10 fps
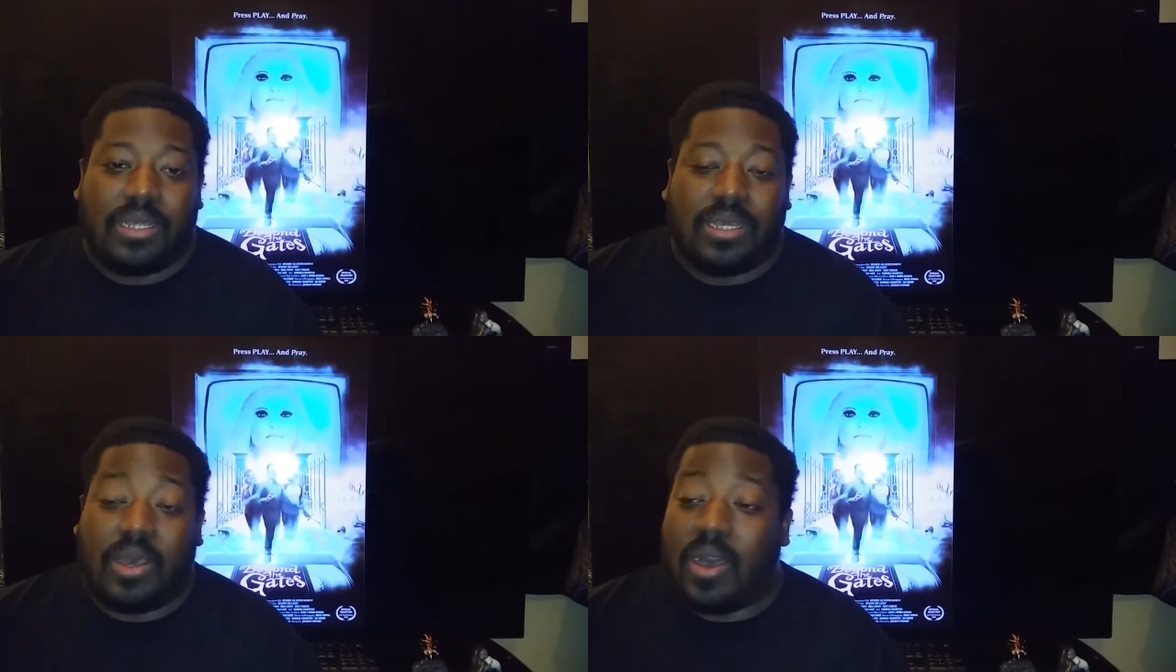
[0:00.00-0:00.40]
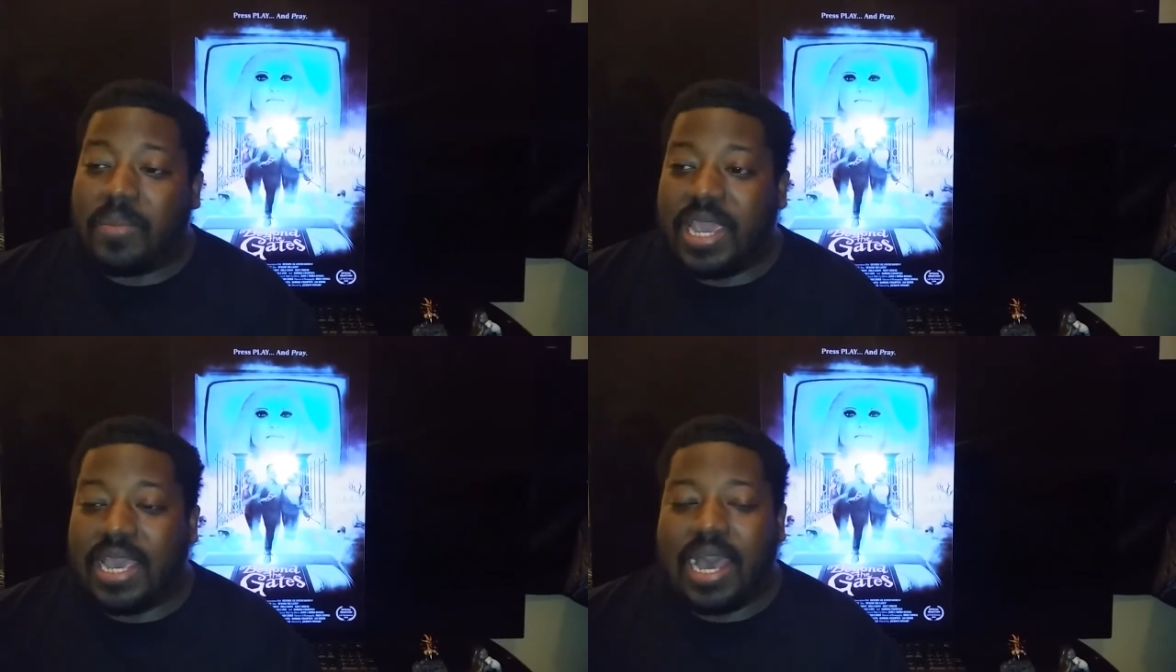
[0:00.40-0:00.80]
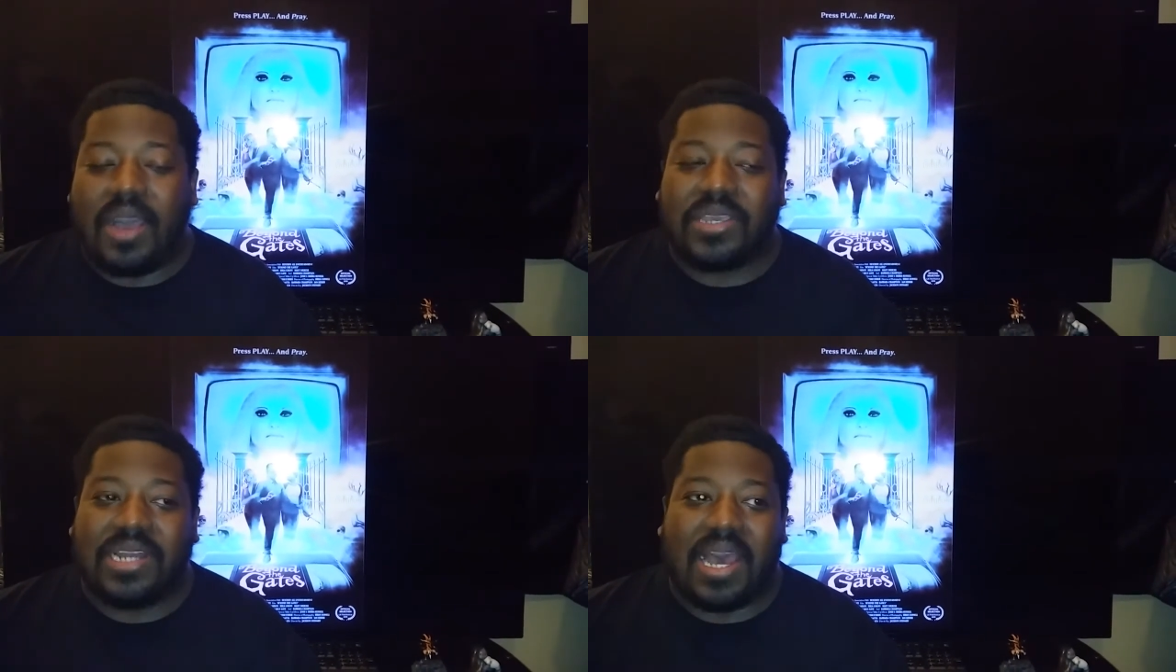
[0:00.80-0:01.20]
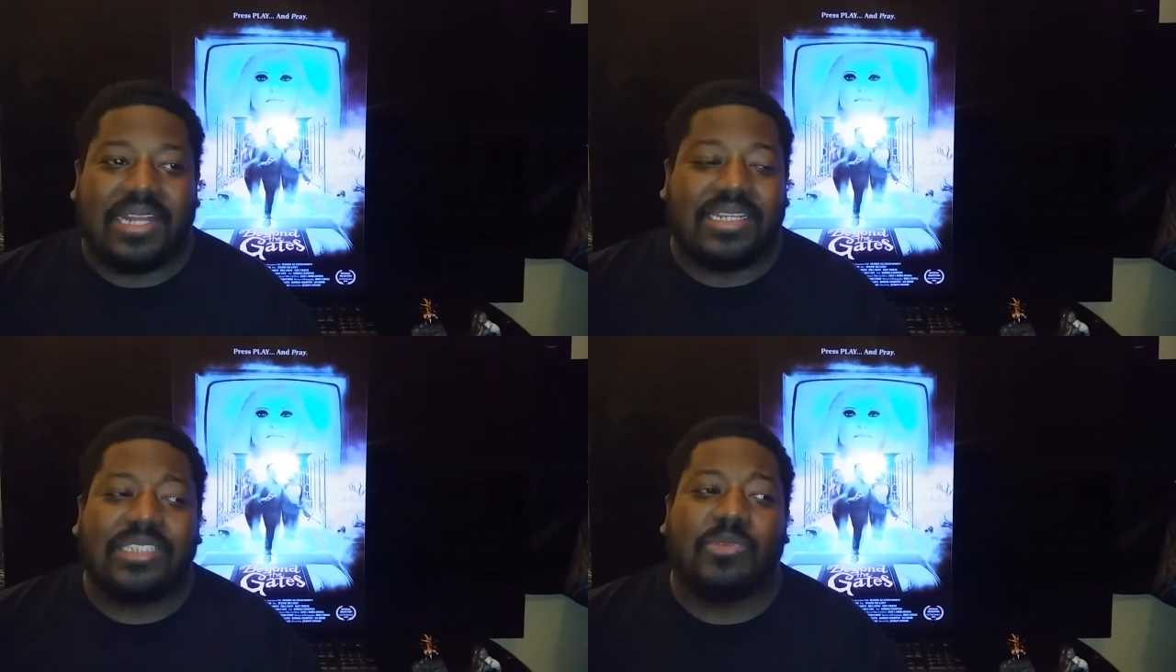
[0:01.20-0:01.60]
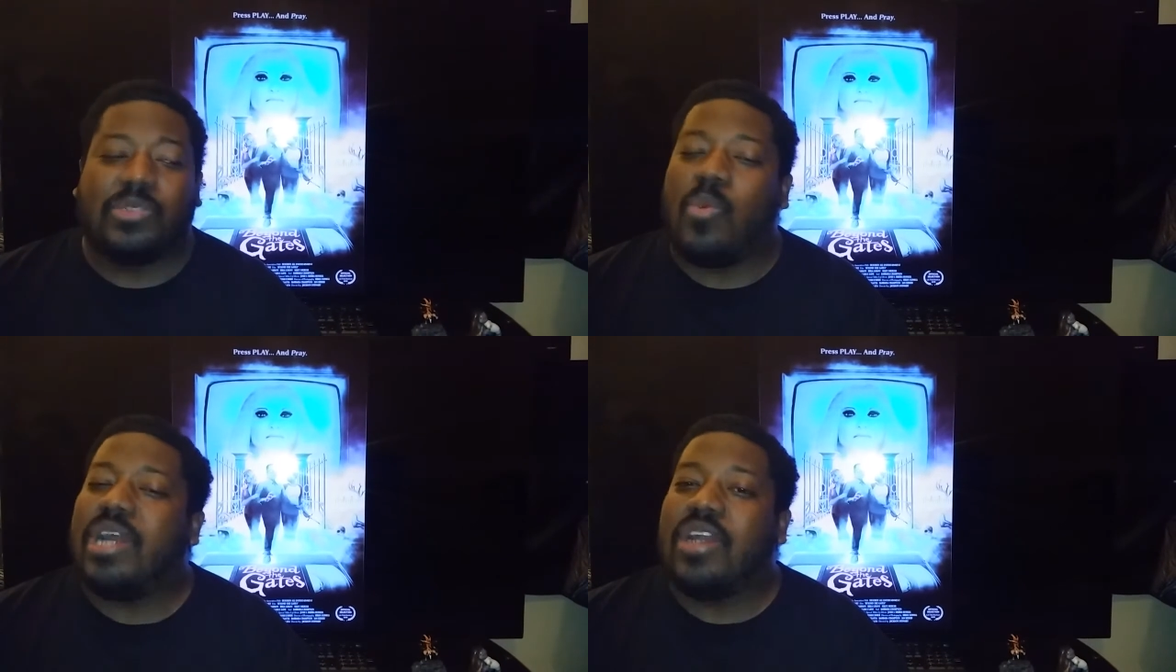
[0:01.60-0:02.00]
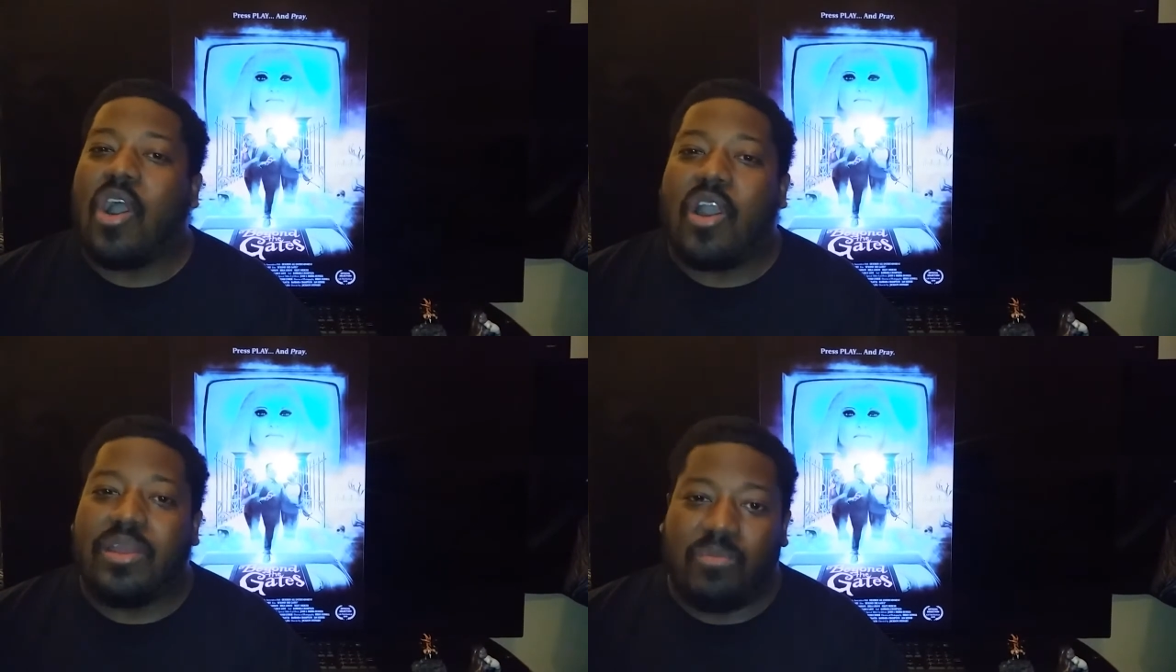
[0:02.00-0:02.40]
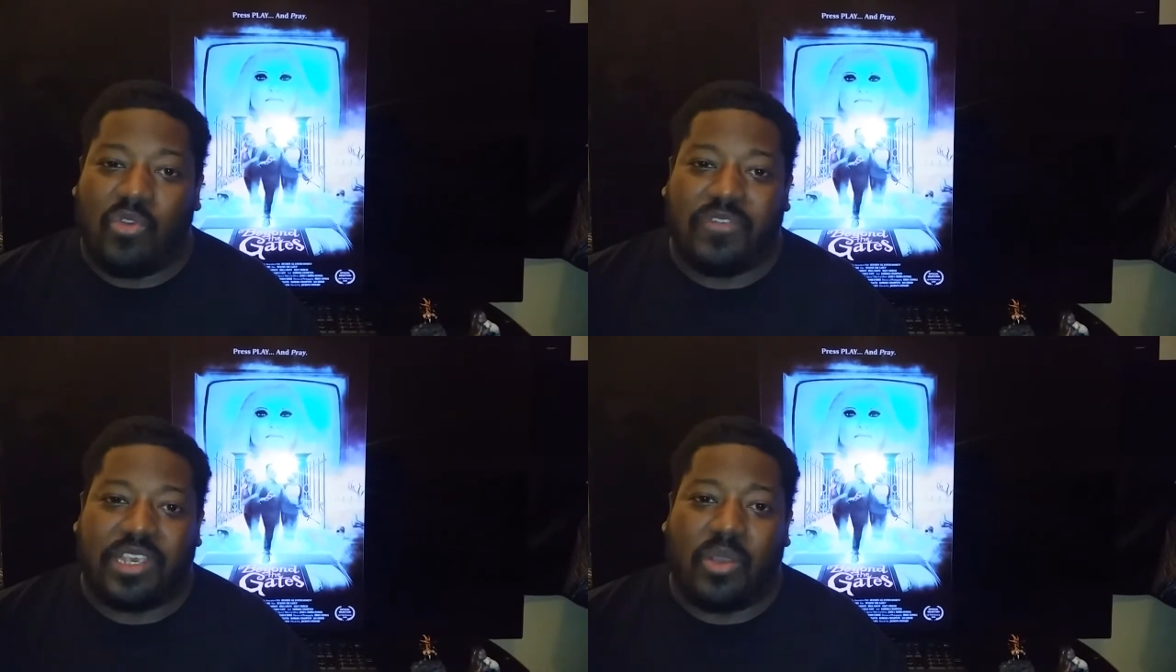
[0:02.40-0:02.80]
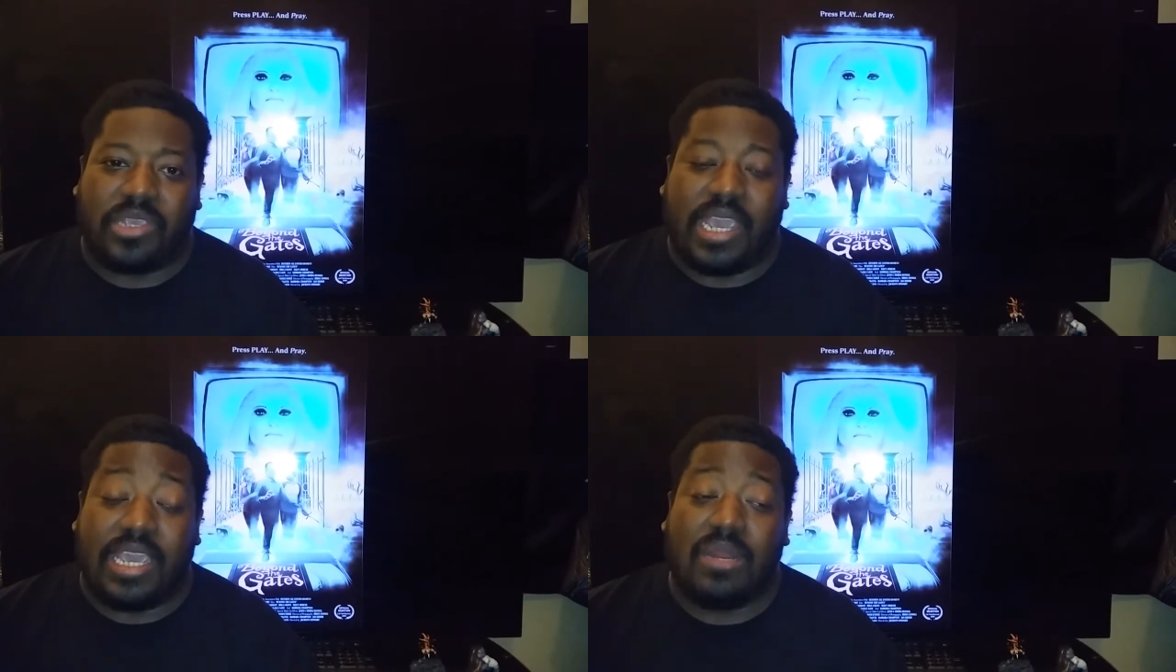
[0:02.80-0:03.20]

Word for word: Oh man, how can I? This was one odd movie, okay?